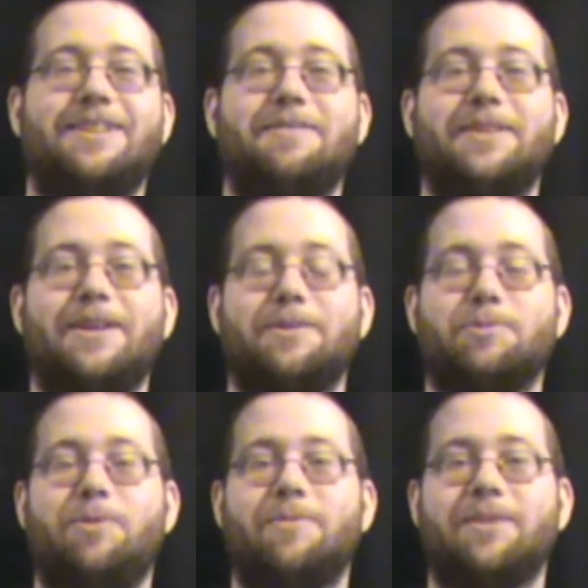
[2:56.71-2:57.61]
So like,
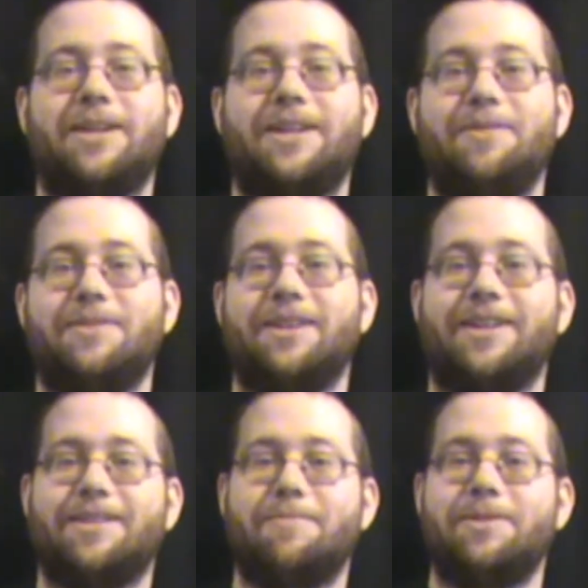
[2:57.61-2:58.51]
there's one where like he's
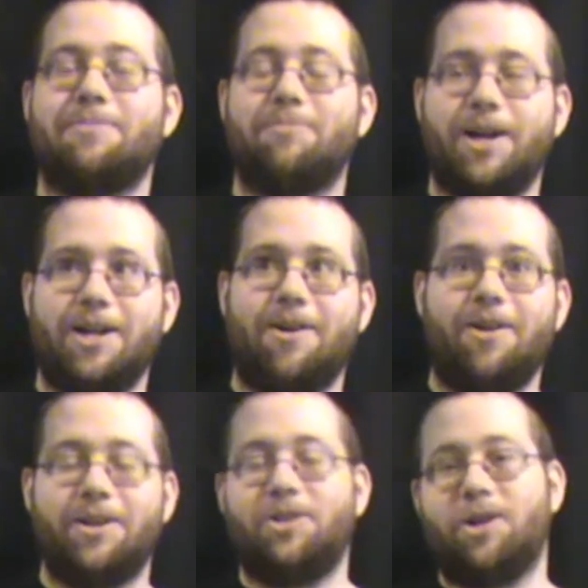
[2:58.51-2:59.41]
like someone is prank
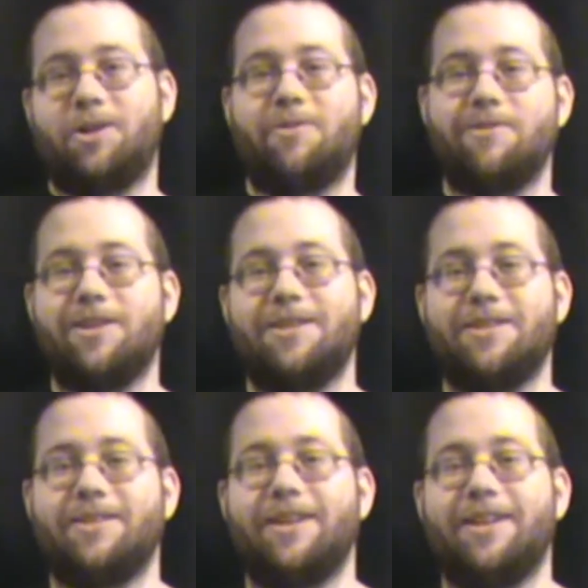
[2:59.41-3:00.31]
calling Chuck Norris,
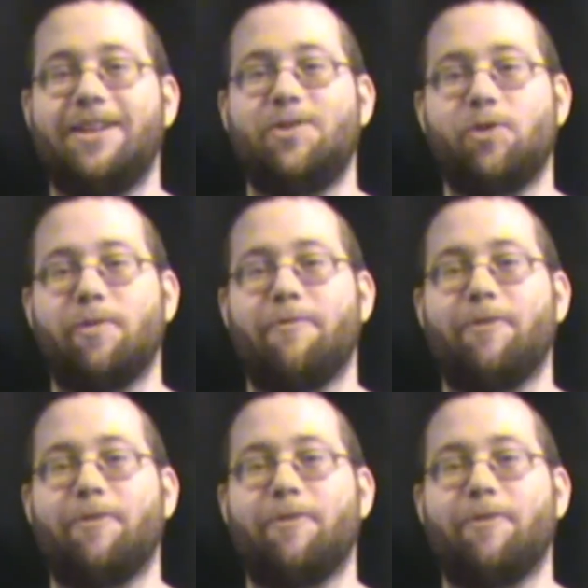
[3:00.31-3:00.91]
and it's like, is your